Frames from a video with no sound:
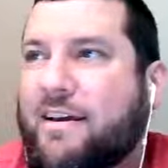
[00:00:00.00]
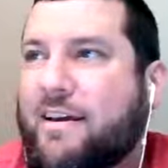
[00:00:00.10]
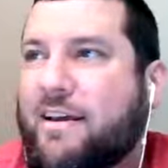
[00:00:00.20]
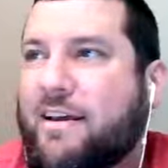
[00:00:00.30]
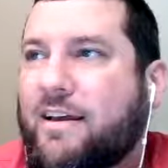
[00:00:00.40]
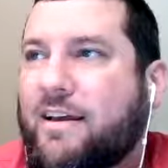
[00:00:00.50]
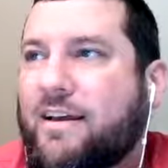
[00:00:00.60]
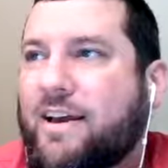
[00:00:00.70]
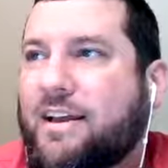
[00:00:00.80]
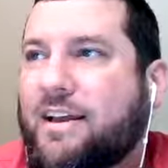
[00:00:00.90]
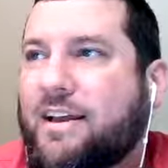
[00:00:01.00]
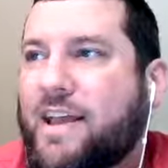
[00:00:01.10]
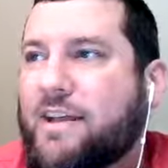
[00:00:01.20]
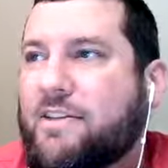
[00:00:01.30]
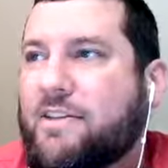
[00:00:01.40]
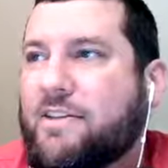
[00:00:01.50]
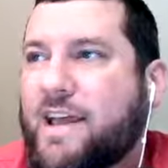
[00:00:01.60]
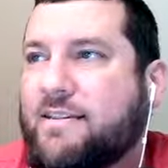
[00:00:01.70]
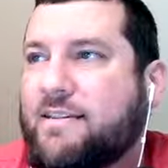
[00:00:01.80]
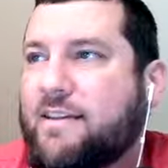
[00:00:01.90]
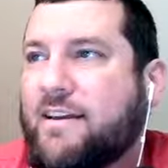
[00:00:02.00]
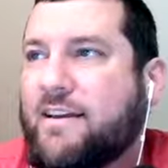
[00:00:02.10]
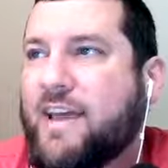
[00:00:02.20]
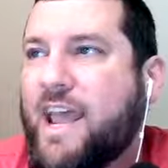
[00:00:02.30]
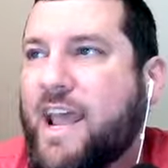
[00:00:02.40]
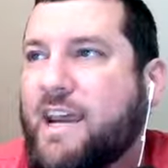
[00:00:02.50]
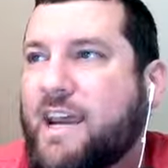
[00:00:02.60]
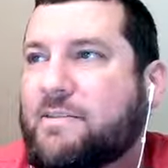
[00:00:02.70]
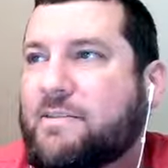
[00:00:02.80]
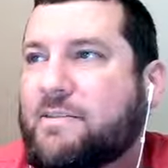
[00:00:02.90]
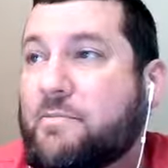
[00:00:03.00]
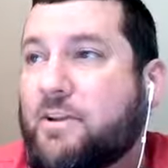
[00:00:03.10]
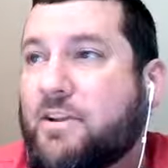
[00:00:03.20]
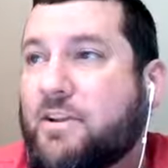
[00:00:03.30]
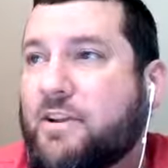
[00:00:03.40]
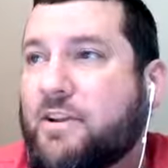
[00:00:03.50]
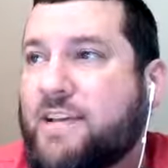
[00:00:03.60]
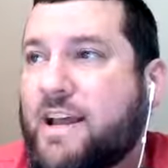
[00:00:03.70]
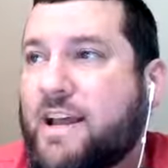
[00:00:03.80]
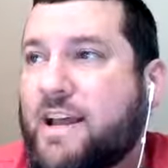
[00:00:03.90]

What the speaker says: Ugh, I just hate all these ads. I hate it so much. I'm closing all this out.